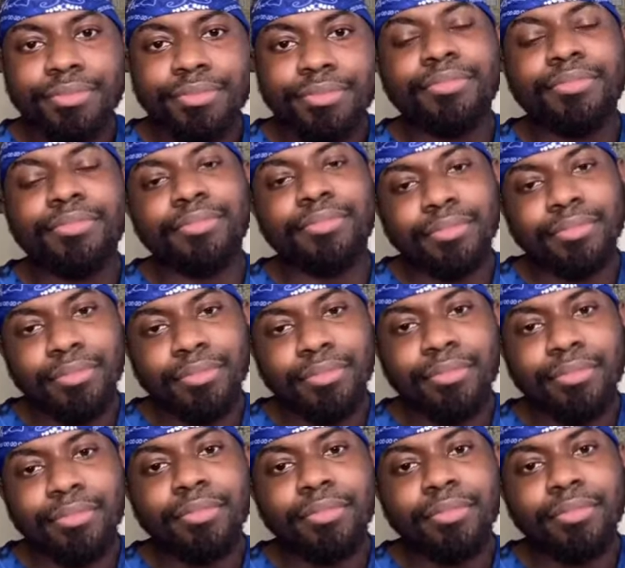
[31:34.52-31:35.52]

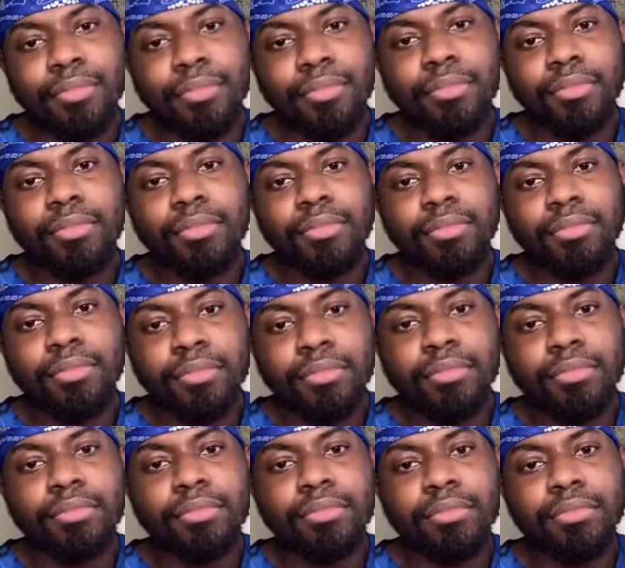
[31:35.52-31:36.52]

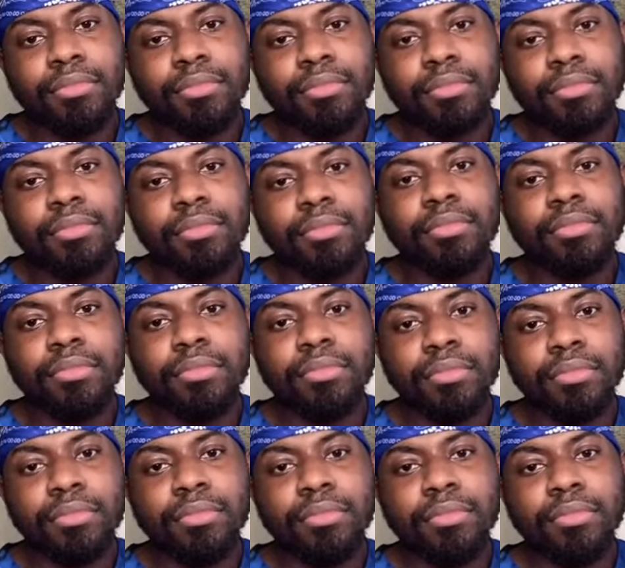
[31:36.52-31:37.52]

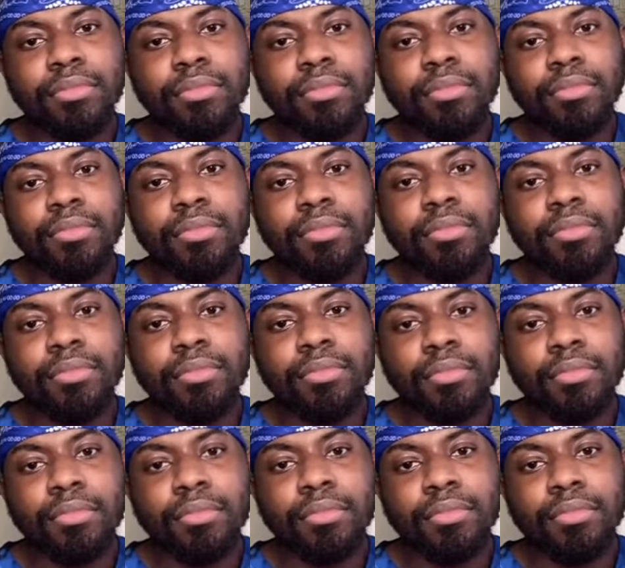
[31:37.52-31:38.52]

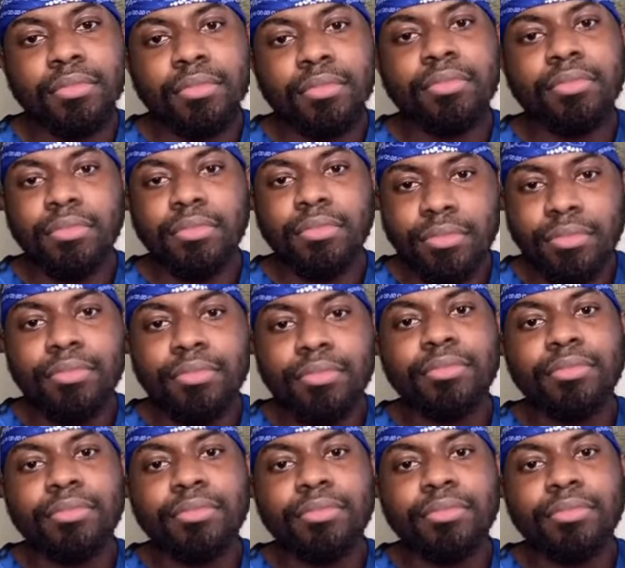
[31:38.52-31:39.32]
The person shown says nothing.